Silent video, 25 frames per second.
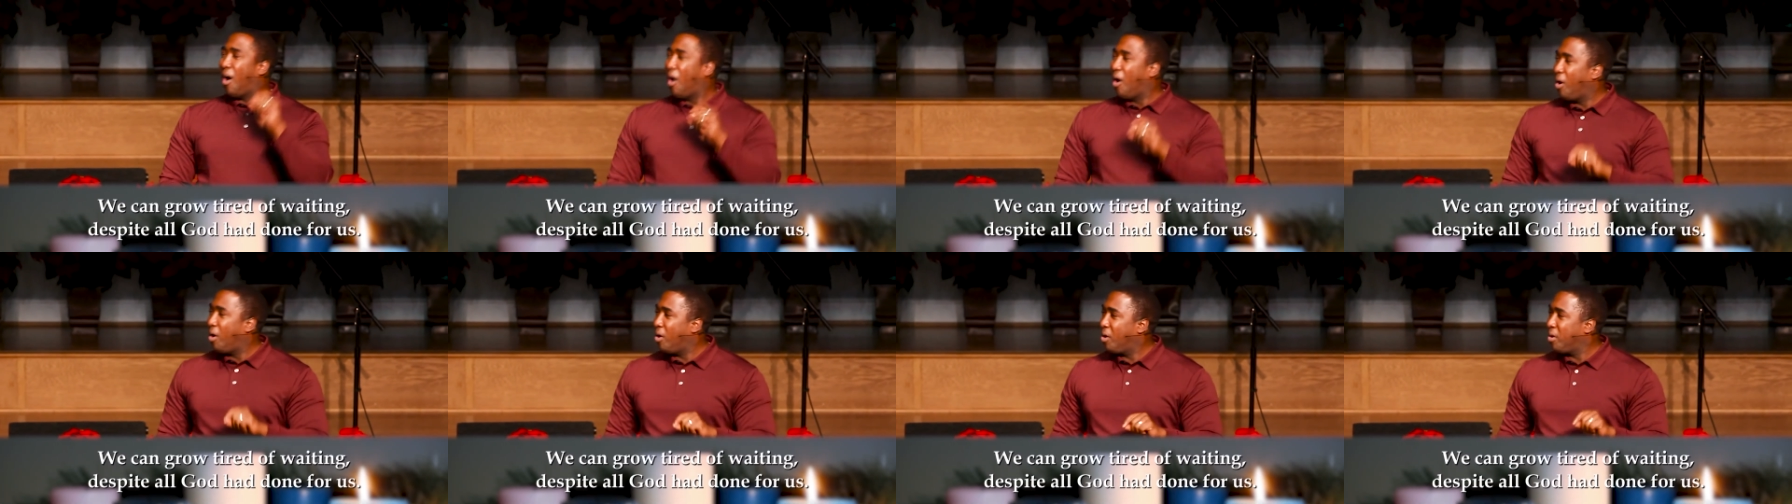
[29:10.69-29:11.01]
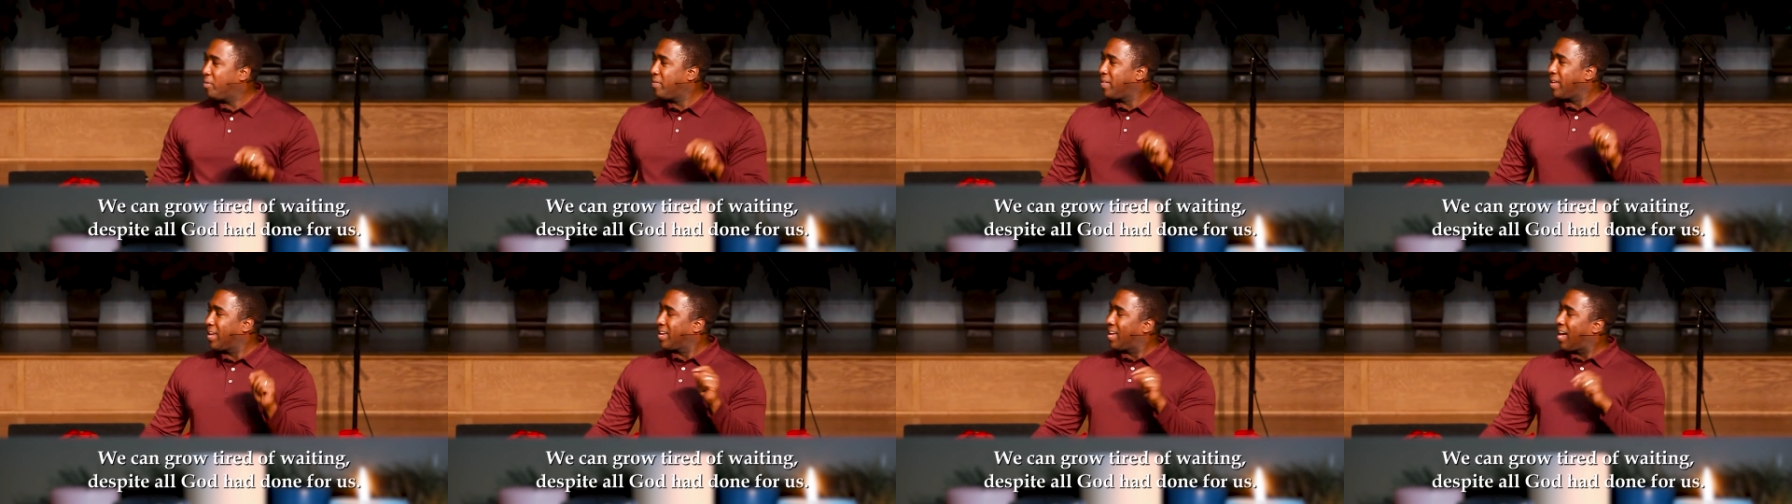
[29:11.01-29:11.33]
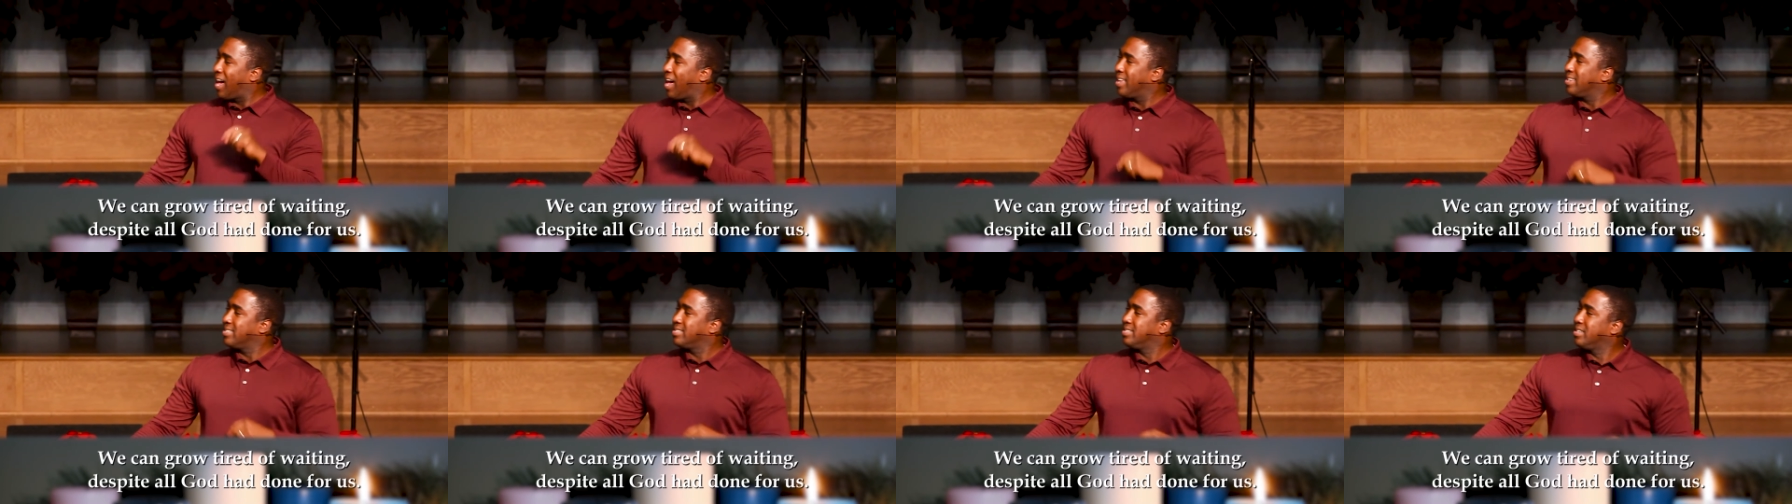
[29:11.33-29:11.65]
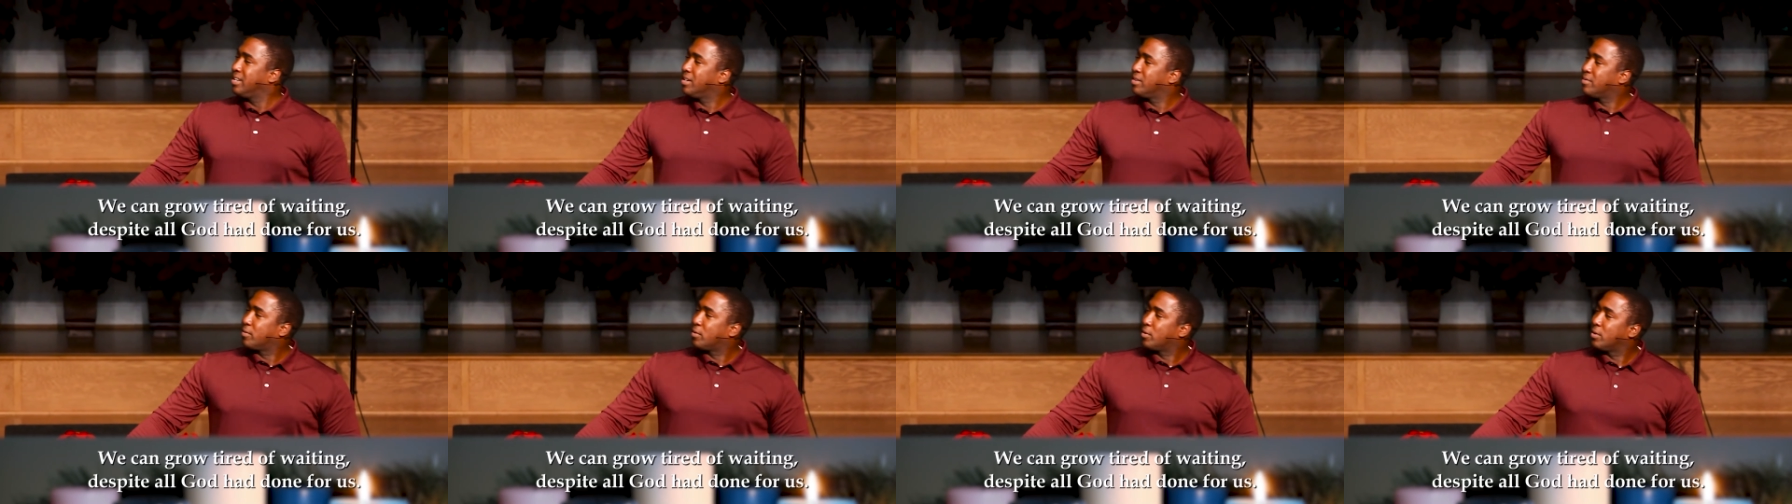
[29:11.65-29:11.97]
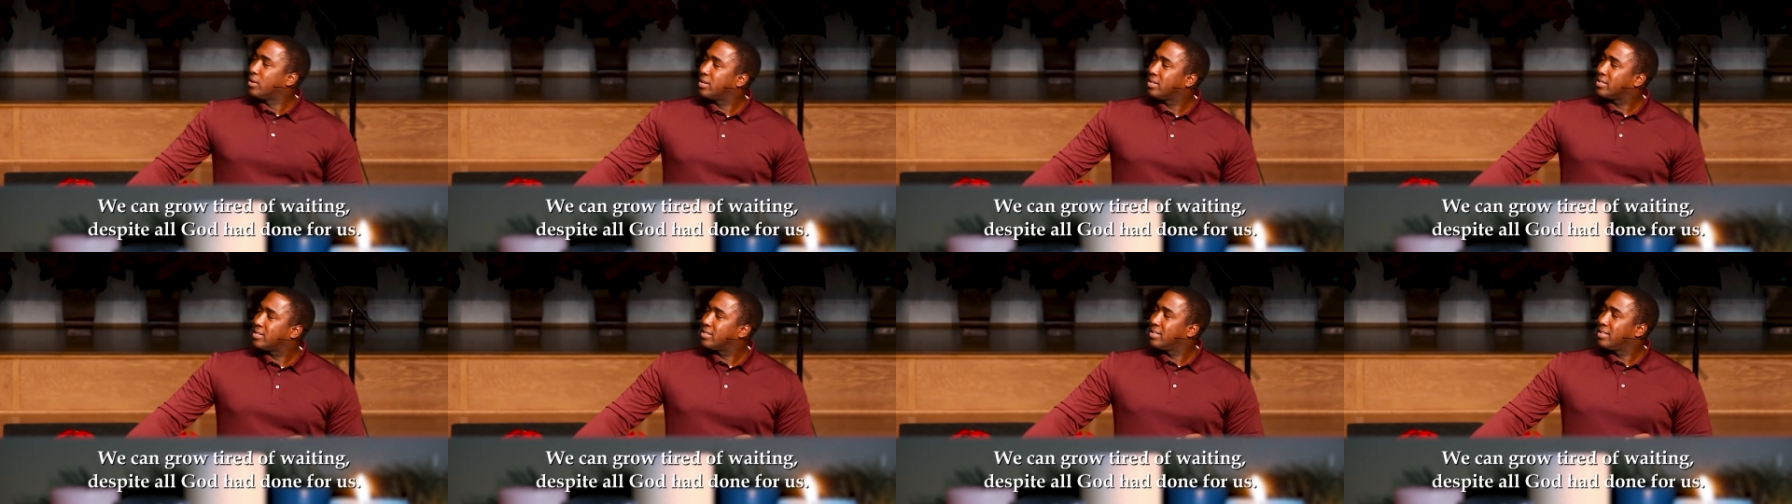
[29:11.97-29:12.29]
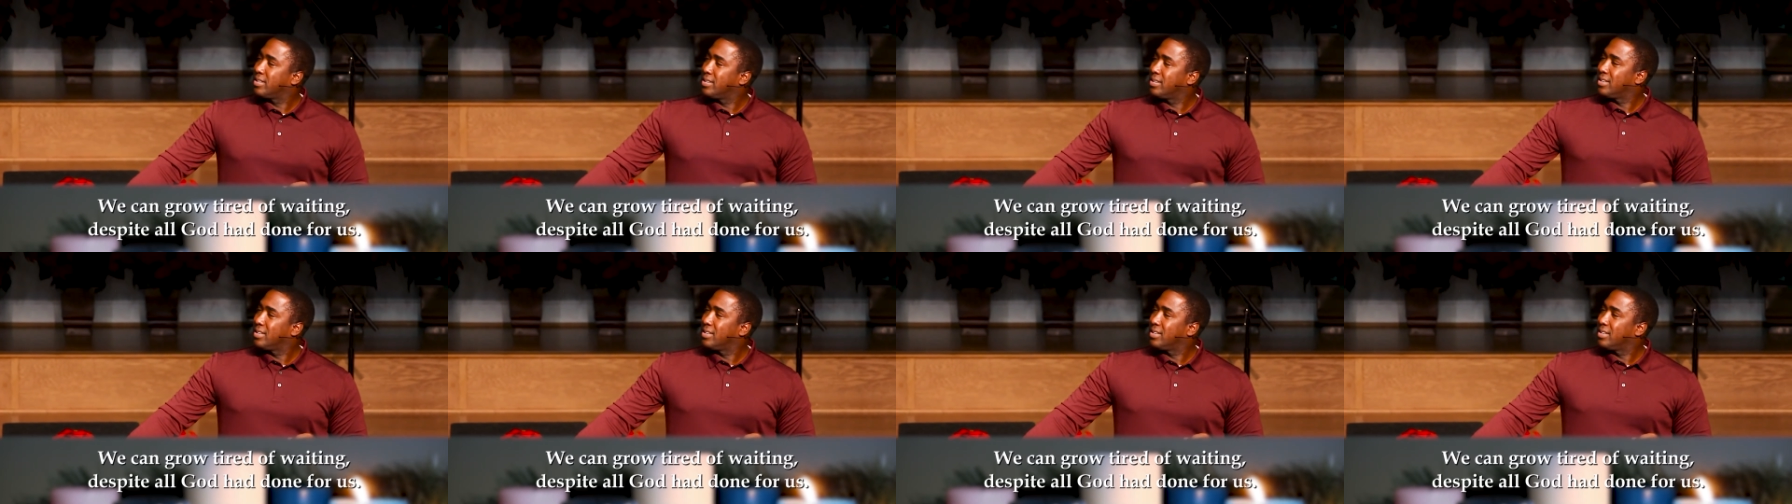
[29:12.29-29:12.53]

all that God has done for us.